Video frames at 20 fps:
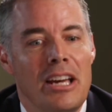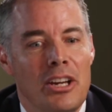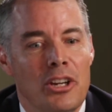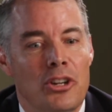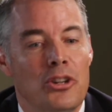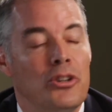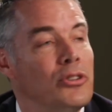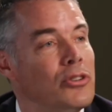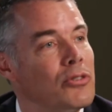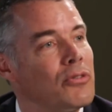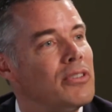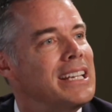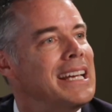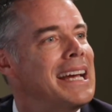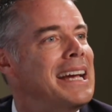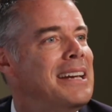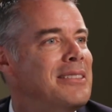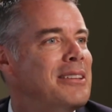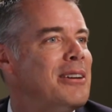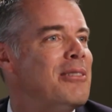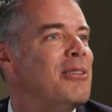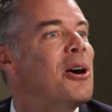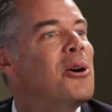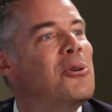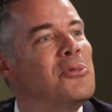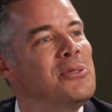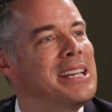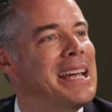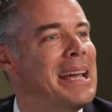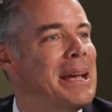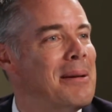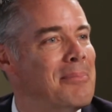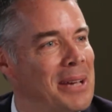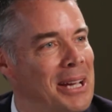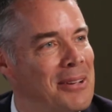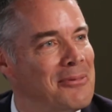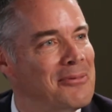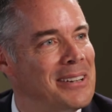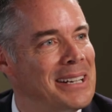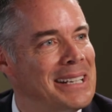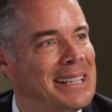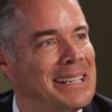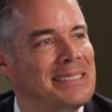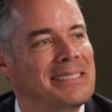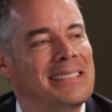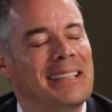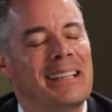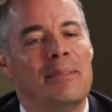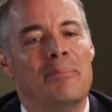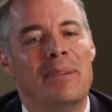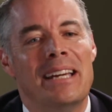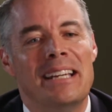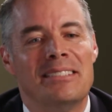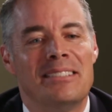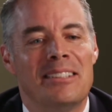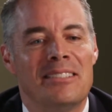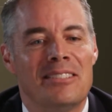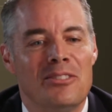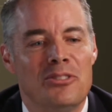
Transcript: could create their own campaign finance databases.